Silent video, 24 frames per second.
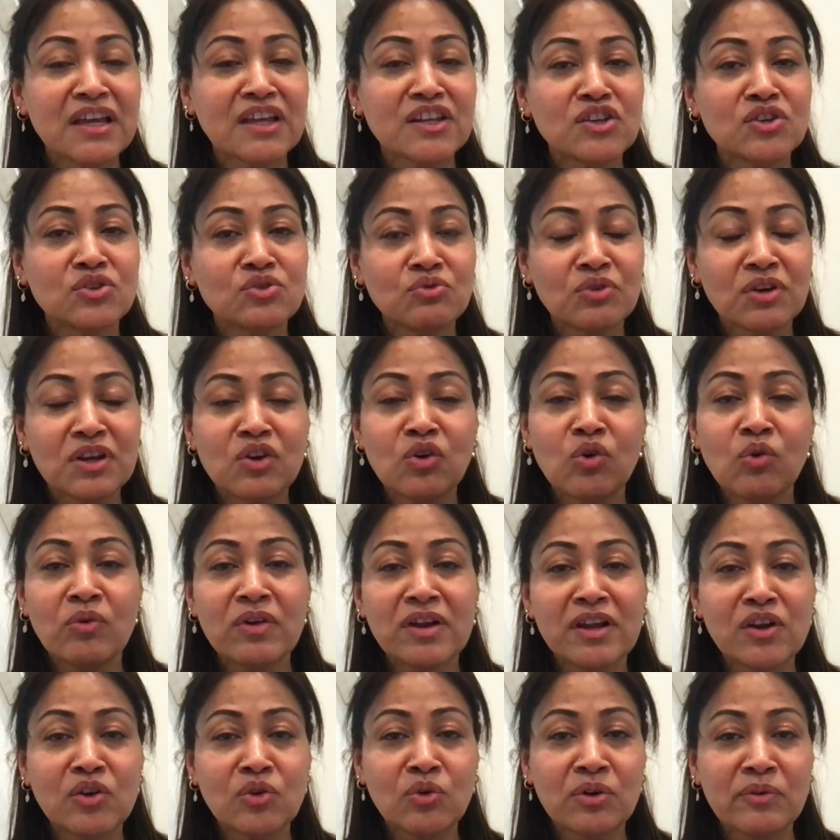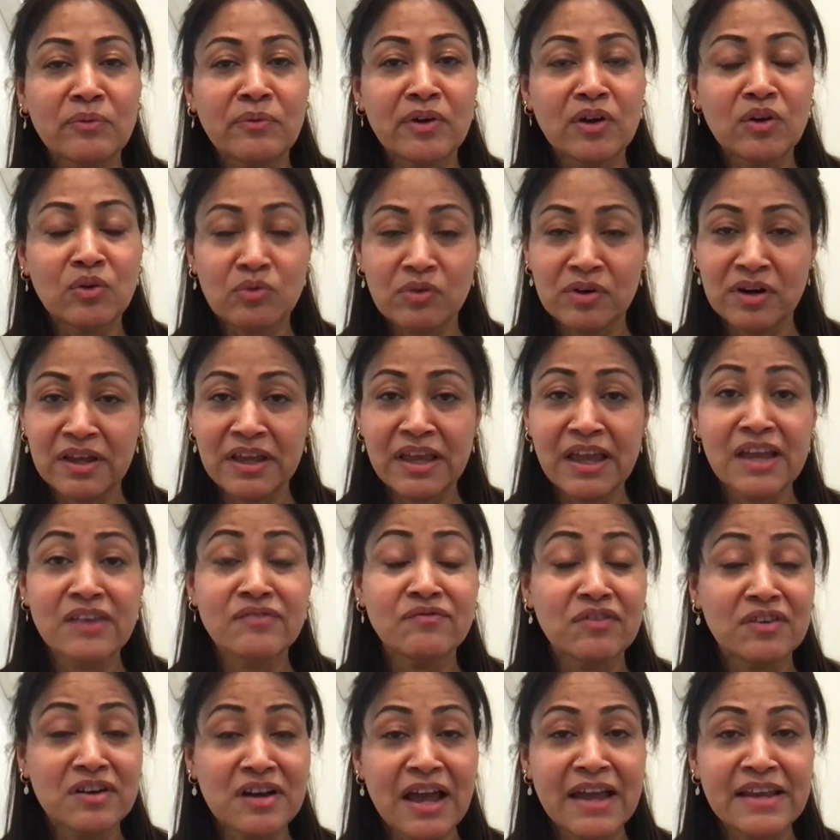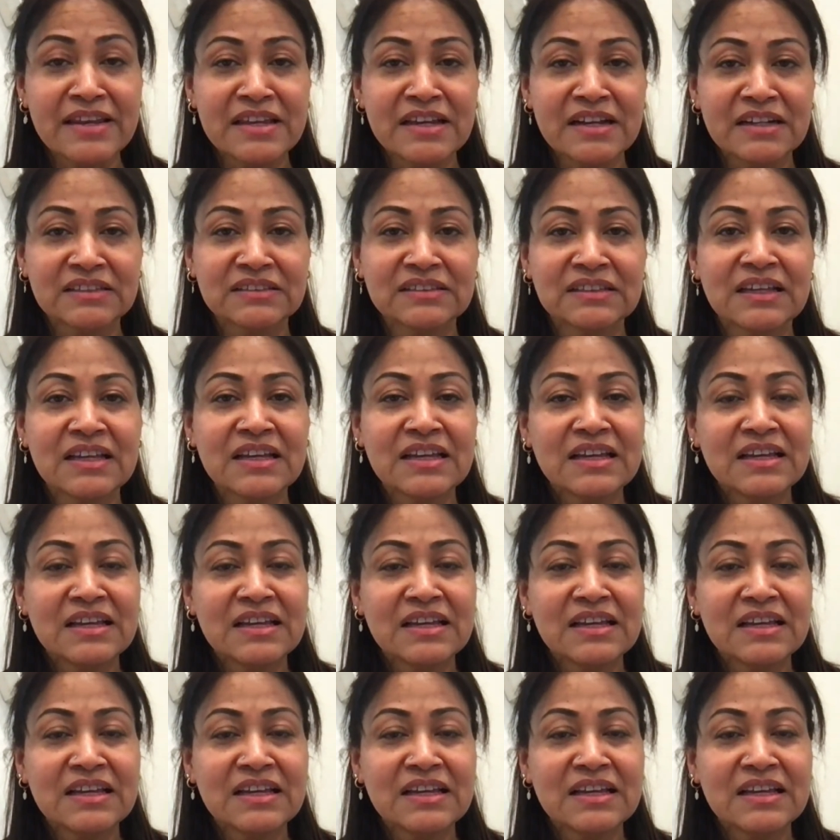and you do it over and over again for 9 years,